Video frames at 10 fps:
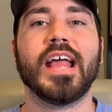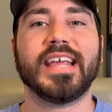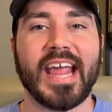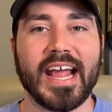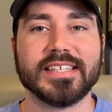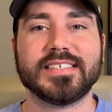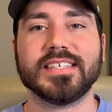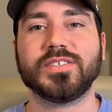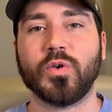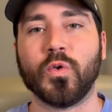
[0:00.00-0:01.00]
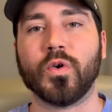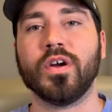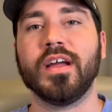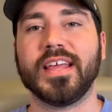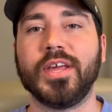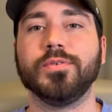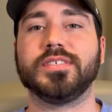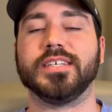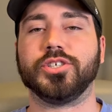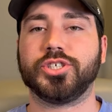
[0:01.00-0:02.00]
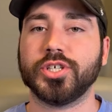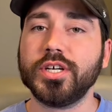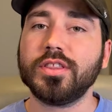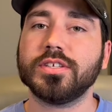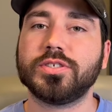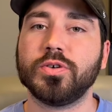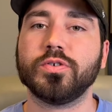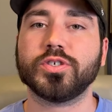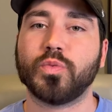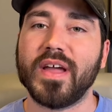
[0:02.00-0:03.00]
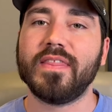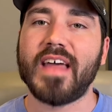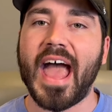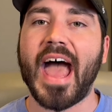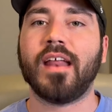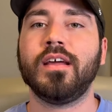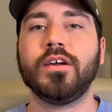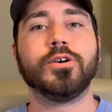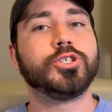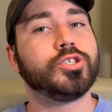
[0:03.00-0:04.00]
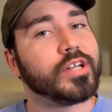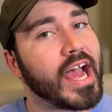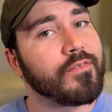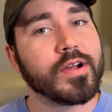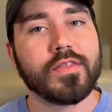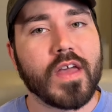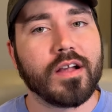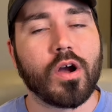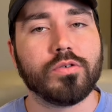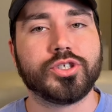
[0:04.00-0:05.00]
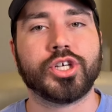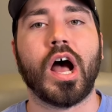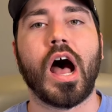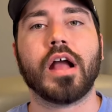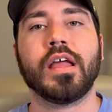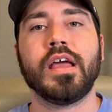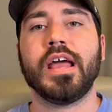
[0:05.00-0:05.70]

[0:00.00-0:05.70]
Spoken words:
Kansas or Houston. Should the Sooners win that? Should everything go chalk?